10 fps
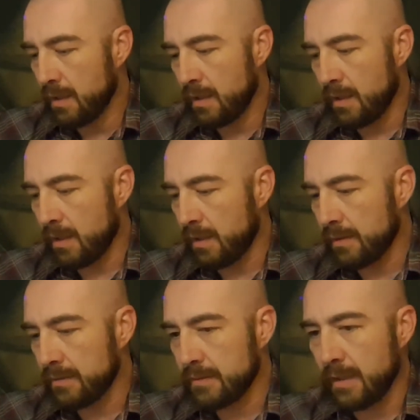
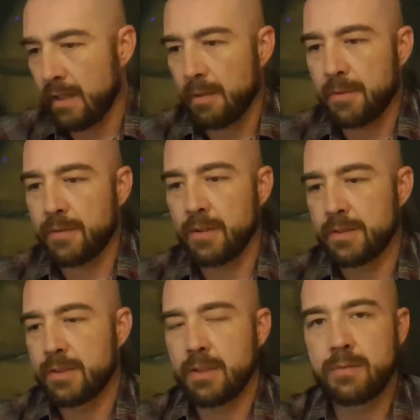Now I prefer
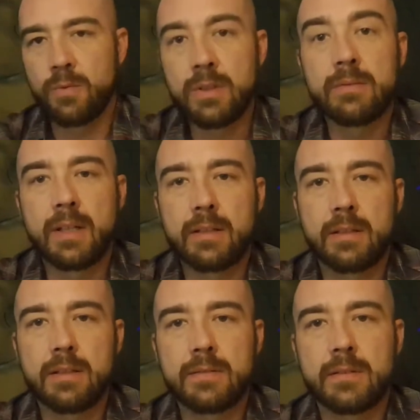just to turn one record
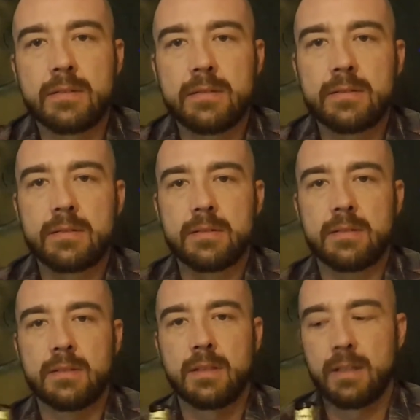over.
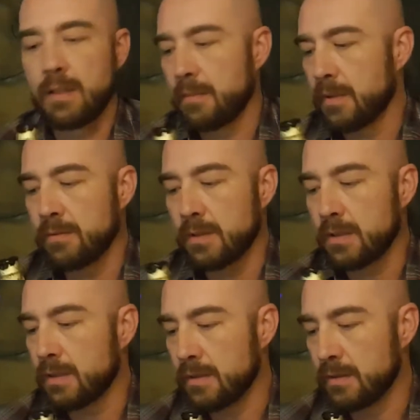I mean,
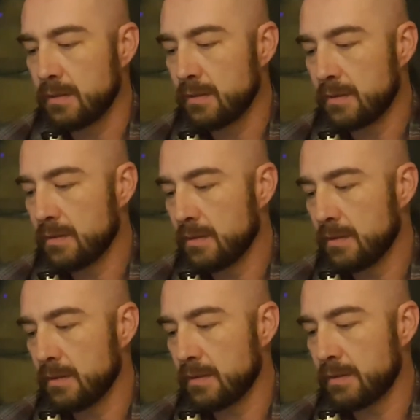really,
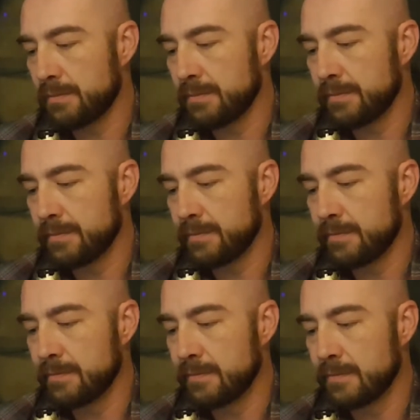it's
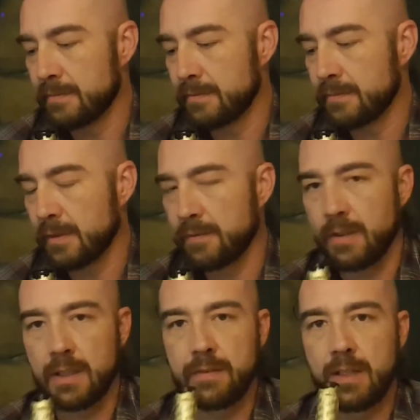a
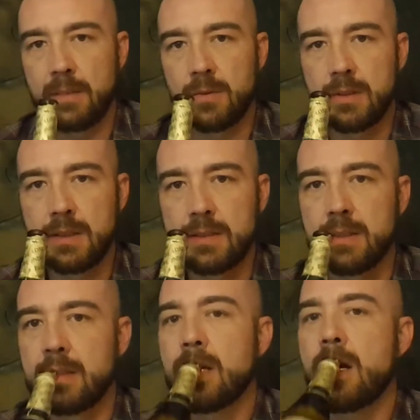fuck of a lot more easy.